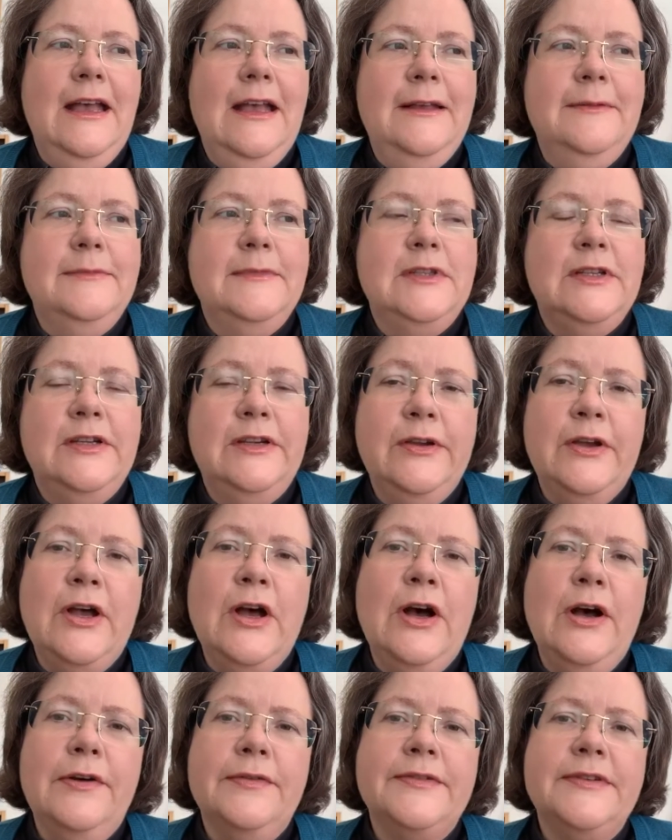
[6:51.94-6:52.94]
to look
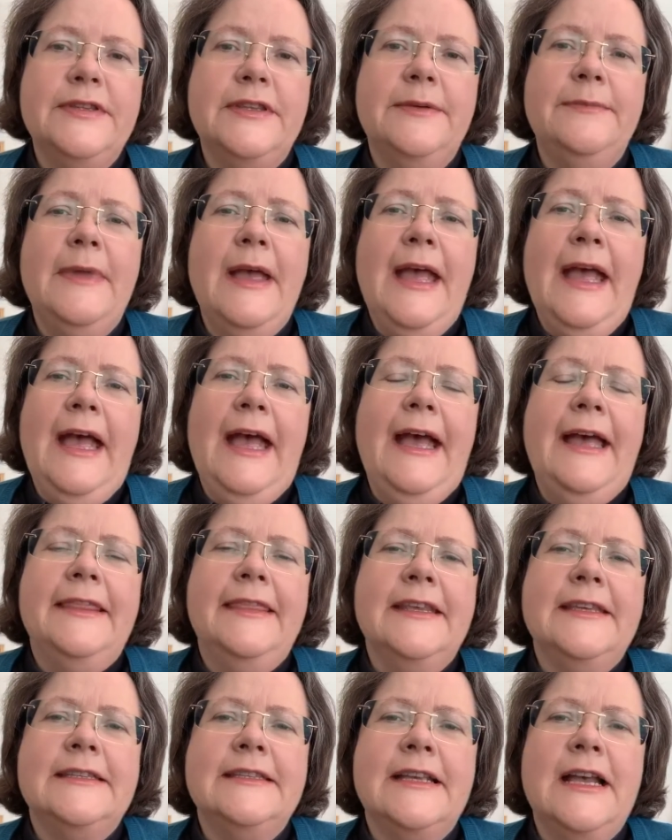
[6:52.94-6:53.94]
after them. And
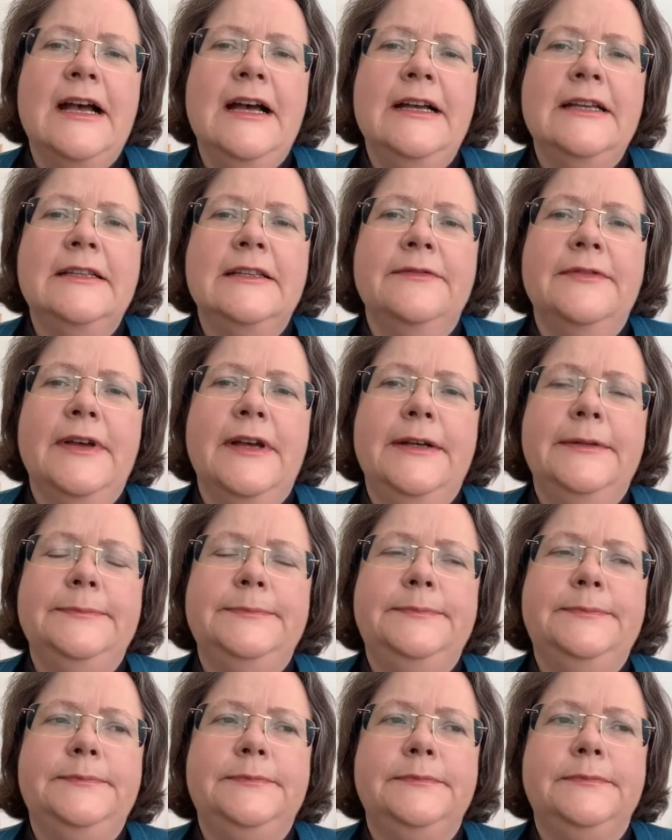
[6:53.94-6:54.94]
there's kind of
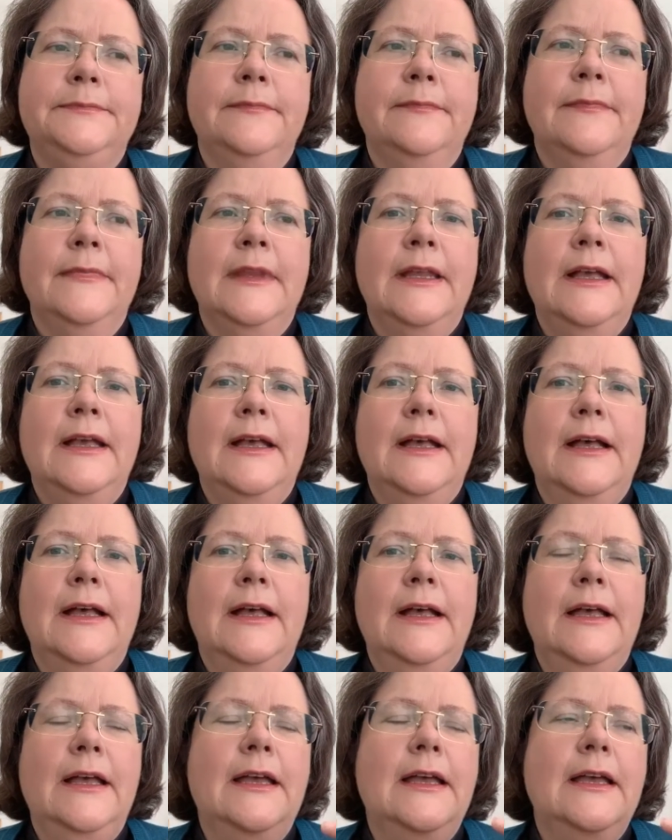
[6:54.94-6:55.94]

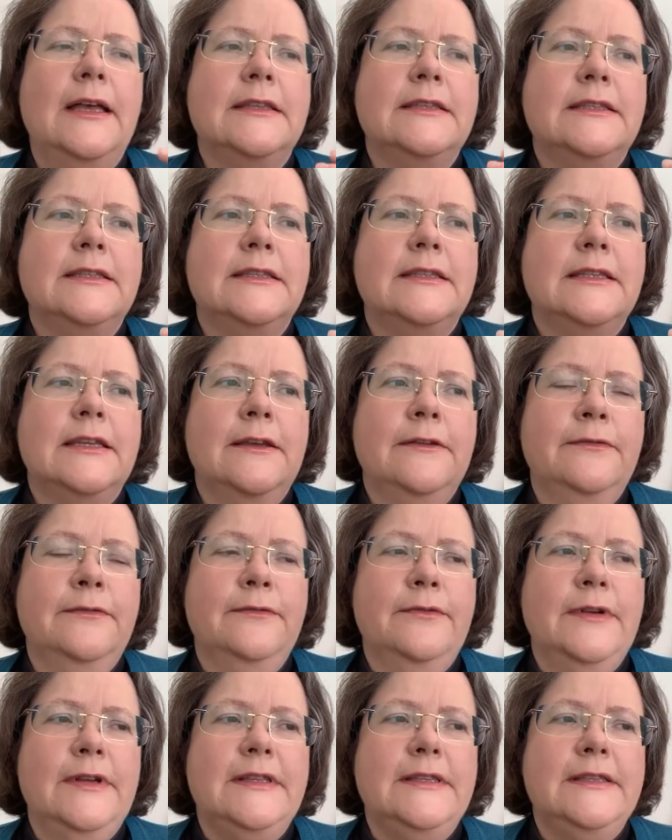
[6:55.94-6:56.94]
a
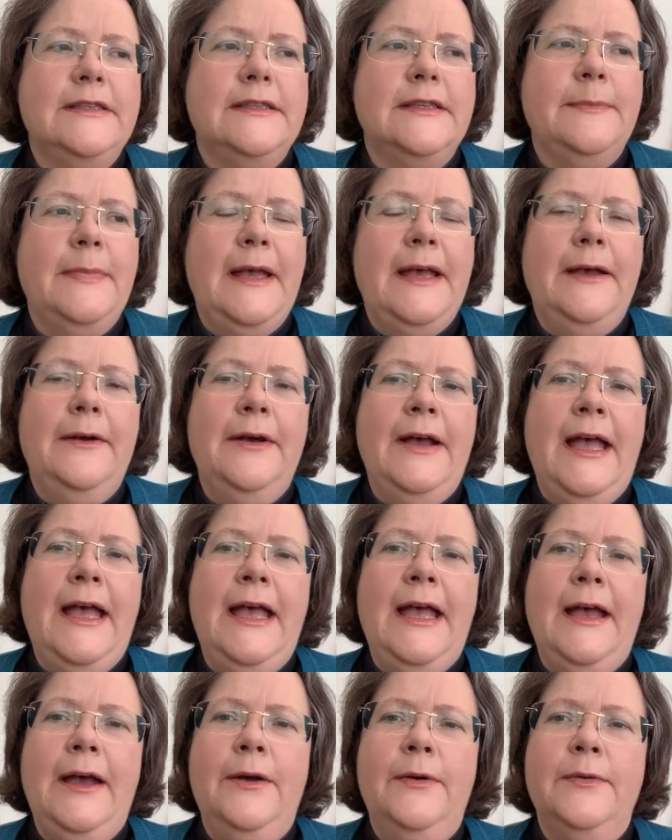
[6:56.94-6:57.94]
difference about
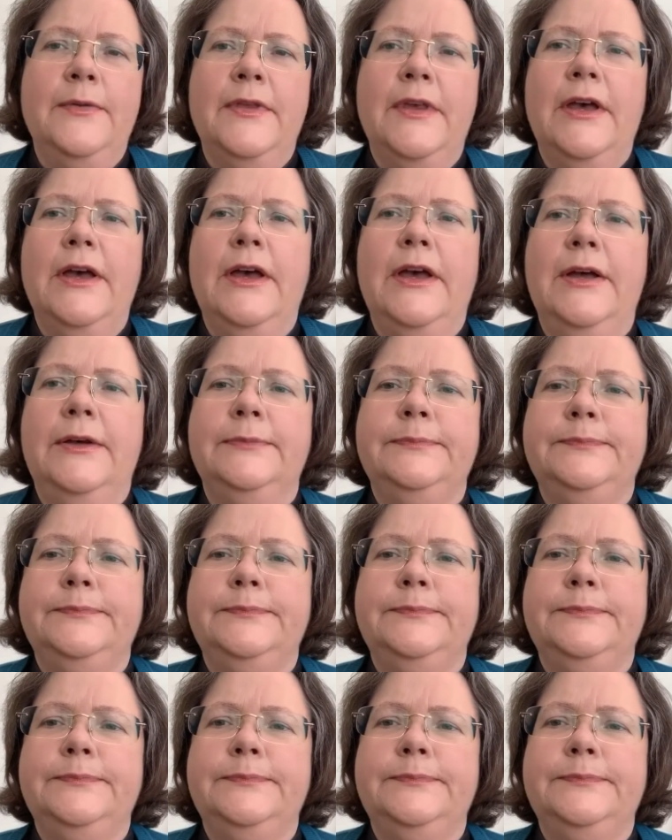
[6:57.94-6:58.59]
how the